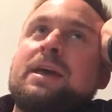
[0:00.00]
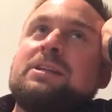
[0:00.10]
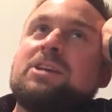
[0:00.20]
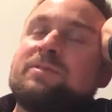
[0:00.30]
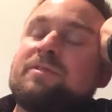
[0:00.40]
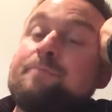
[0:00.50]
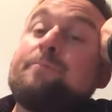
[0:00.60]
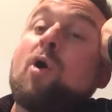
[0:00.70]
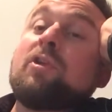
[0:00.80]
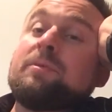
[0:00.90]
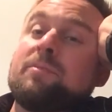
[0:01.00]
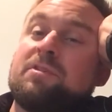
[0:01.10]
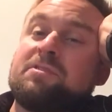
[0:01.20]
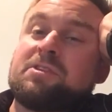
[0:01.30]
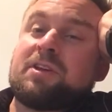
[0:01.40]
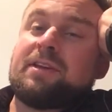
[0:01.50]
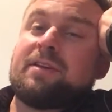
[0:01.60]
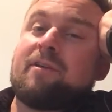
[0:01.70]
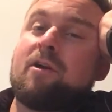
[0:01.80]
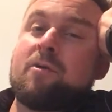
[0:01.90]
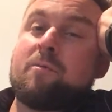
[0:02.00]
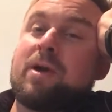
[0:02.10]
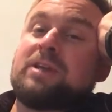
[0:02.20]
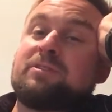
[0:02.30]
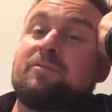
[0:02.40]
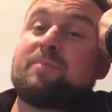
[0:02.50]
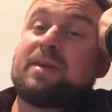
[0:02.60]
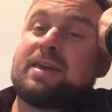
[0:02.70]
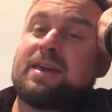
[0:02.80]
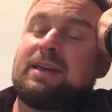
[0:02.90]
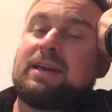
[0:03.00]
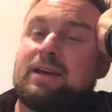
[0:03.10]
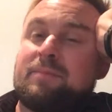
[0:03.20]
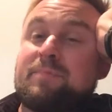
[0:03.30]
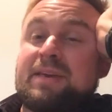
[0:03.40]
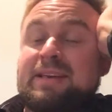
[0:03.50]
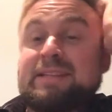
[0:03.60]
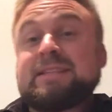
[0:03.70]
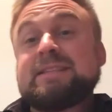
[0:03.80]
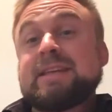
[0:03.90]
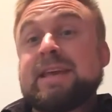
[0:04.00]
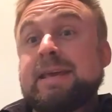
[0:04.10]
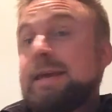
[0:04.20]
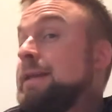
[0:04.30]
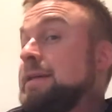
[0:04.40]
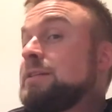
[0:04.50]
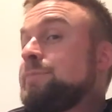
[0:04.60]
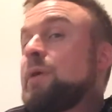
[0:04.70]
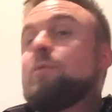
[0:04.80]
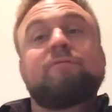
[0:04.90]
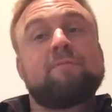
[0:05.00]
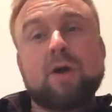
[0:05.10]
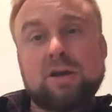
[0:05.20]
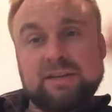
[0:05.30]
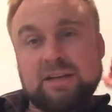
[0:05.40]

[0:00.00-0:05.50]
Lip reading: In terms of embodiment, this idea of our own ways of being, being seen is a big one for marketing.